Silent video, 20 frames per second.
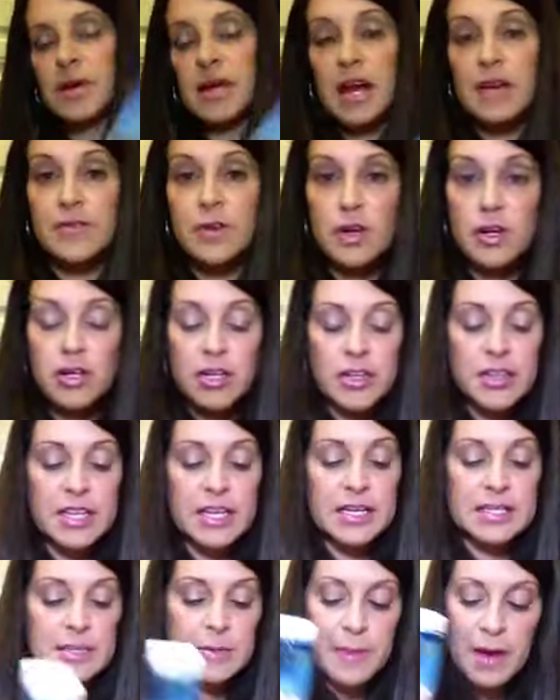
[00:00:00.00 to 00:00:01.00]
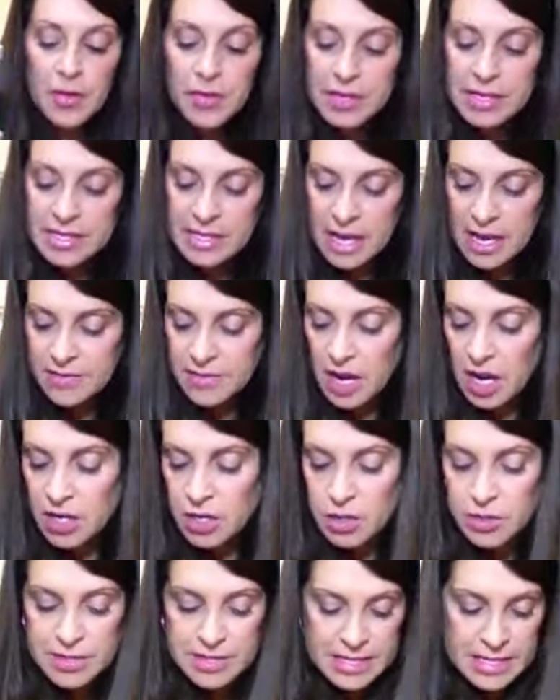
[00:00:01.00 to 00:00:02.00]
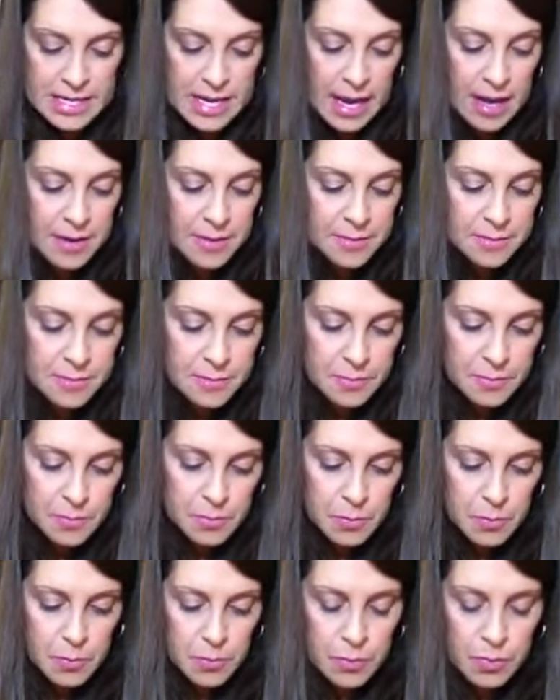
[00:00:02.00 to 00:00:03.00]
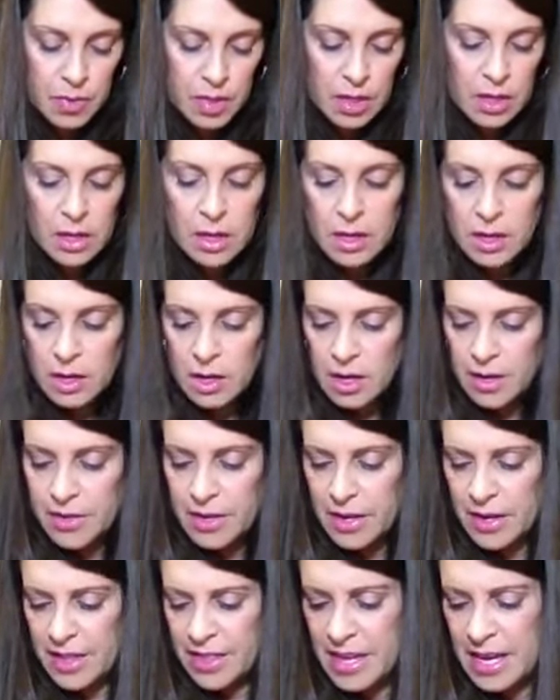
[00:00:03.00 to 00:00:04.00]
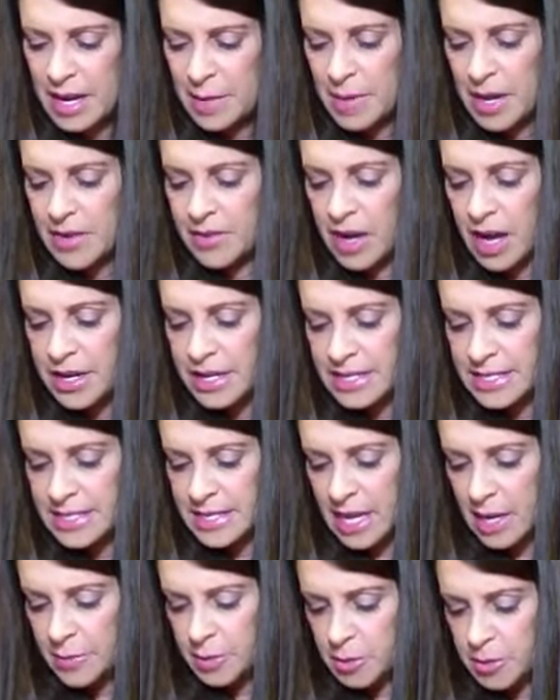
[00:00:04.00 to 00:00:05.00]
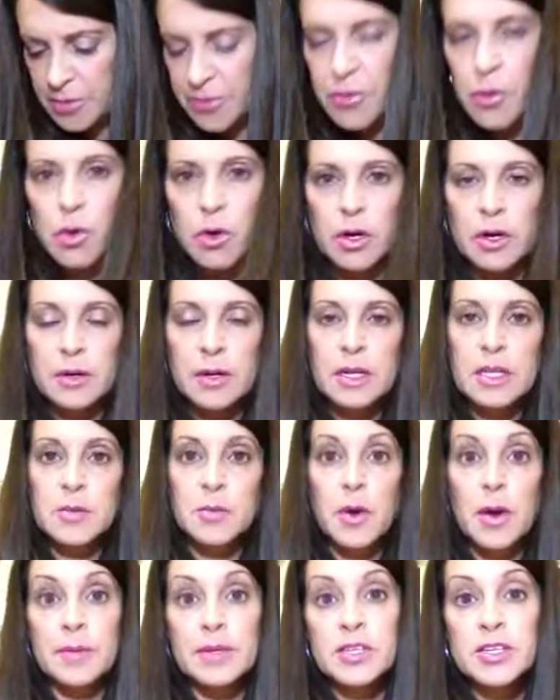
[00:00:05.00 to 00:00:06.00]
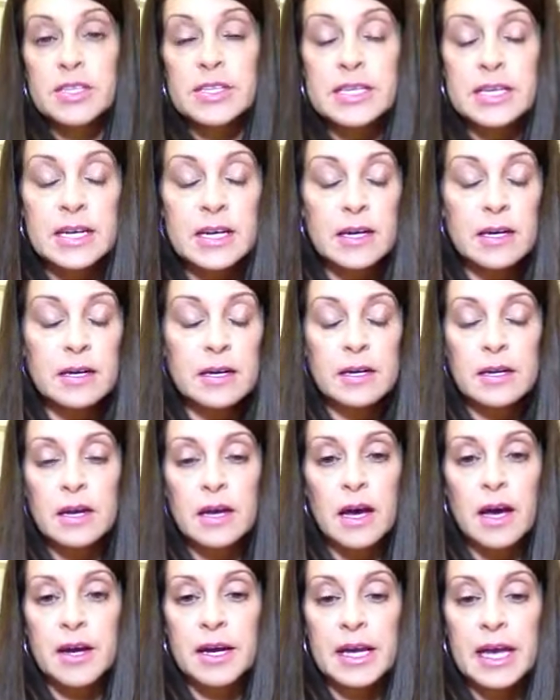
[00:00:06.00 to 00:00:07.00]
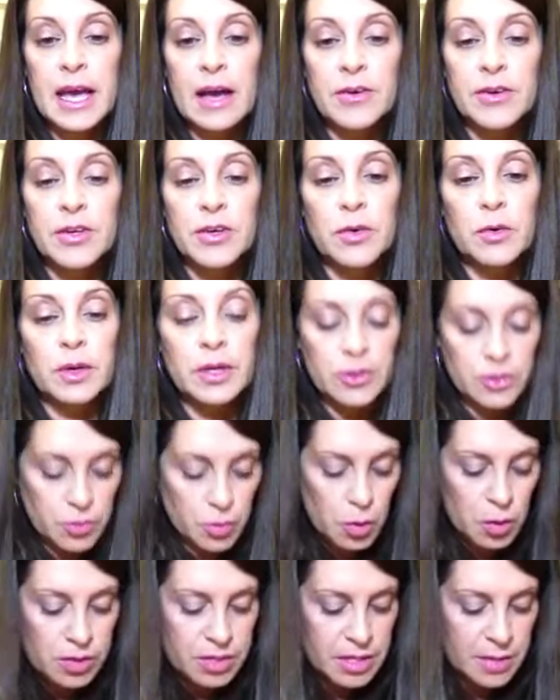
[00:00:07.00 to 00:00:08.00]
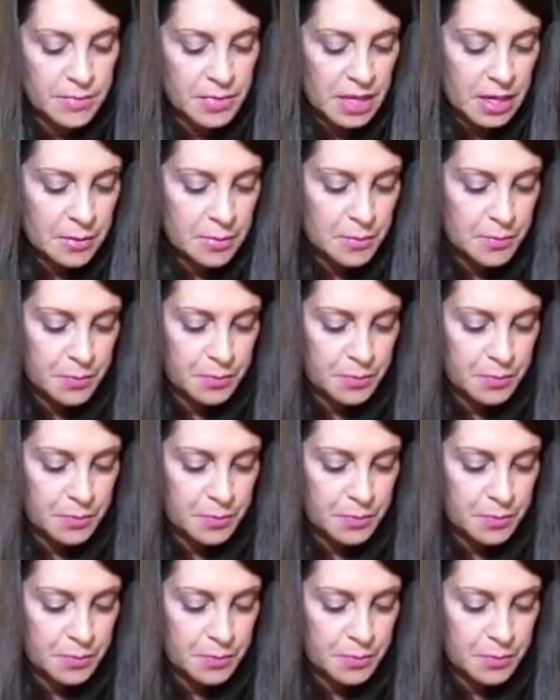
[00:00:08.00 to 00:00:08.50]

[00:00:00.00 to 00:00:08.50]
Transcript: But I've heard good things about this. I have not used it yet. I think I might have gotten a sample before, and it's probably just sitting on a counter or in a drawer or something.